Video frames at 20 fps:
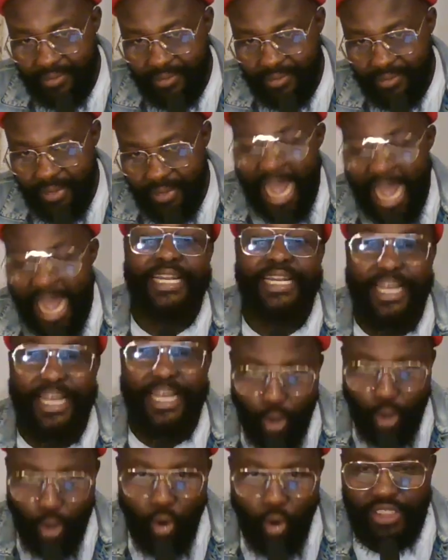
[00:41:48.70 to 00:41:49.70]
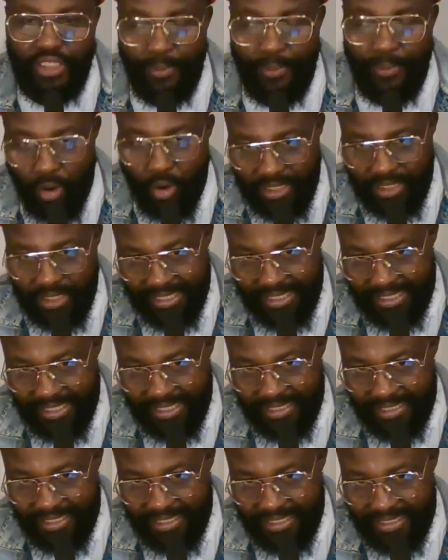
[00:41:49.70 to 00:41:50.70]
And they knows about it.
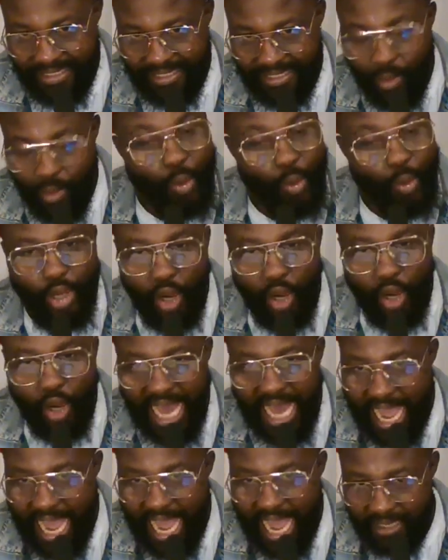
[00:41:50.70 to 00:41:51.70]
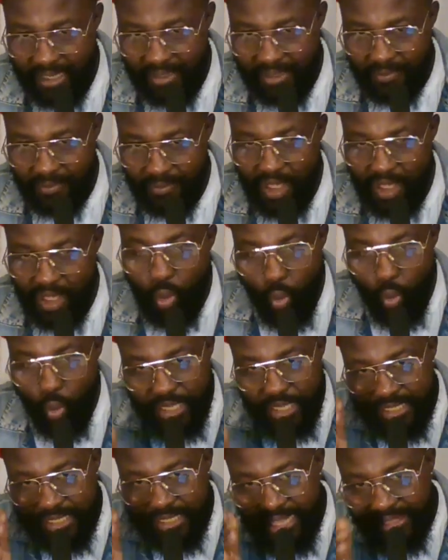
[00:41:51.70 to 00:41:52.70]
We don't lie. We
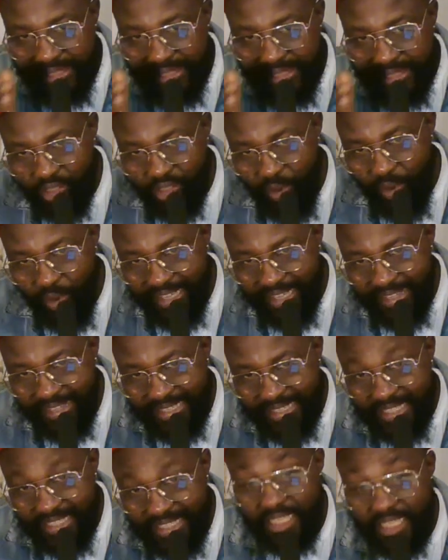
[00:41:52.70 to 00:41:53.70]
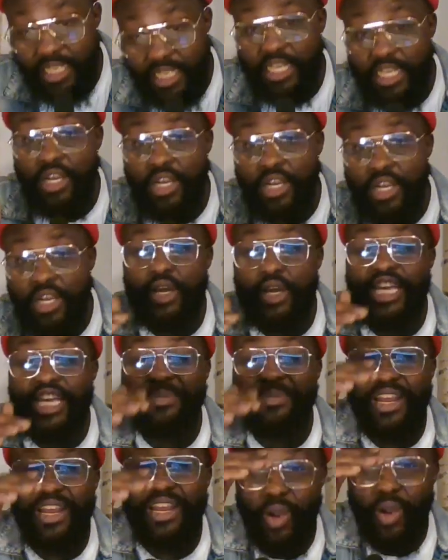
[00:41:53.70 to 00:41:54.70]
say things the way it is. You
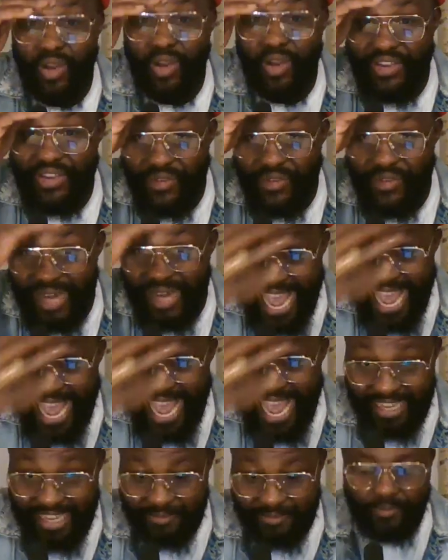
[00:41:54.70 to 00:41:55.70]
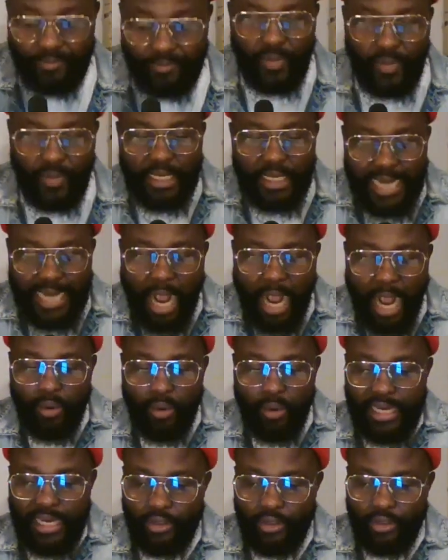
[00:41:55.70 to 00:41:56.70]
may know if you like. Now,
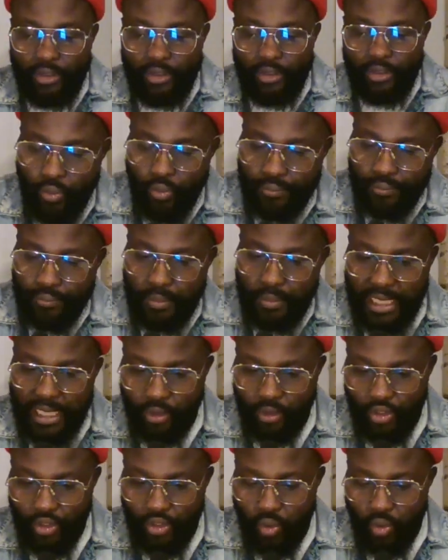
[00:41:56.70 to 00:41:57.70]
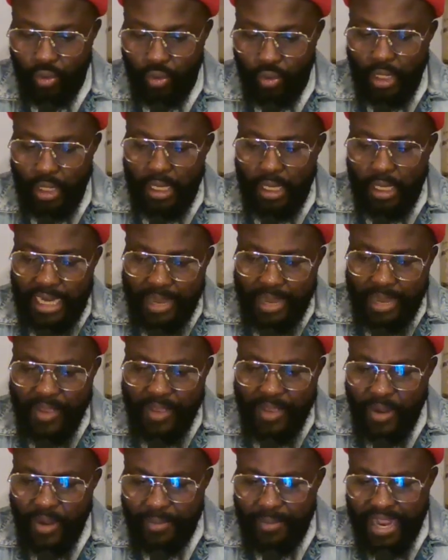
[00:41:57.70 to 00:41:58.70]
let us go. Let us go. Let me
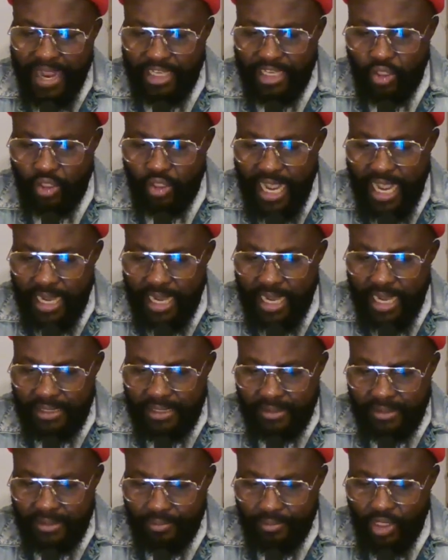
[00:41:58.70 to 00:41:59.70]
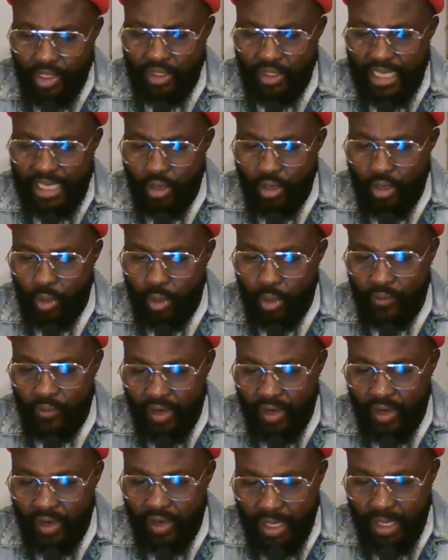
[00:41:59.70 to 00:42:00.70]
play my national anthem because I don't want to
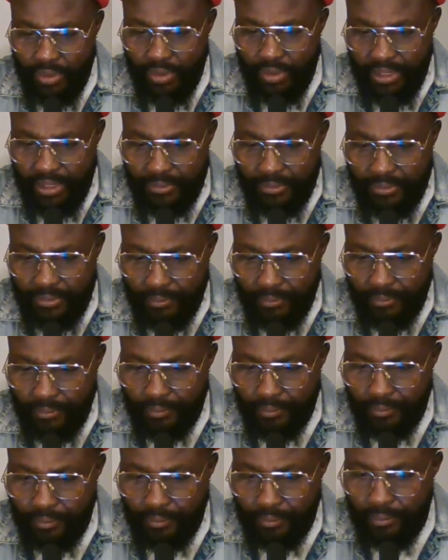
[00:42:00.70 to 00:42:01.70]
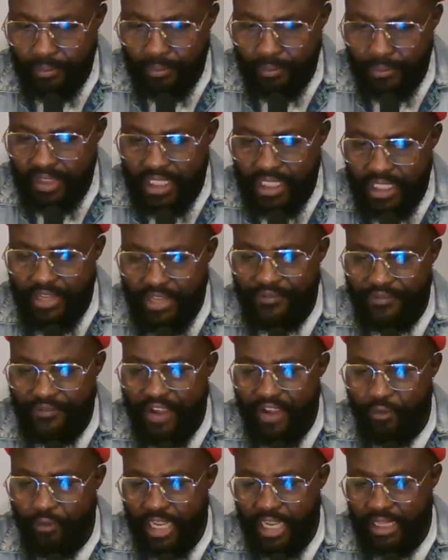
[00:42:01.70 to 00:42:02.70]
forget about it. If I
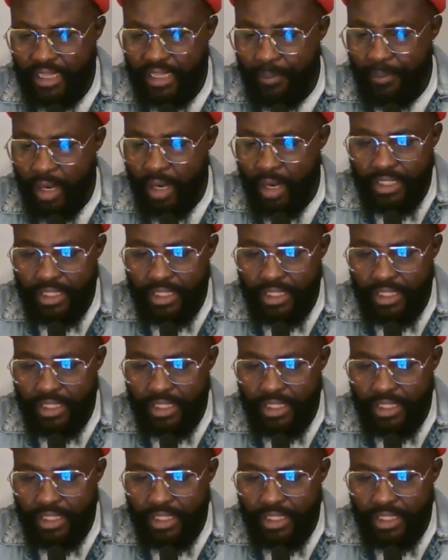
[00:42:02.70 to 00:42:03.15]
forget about it,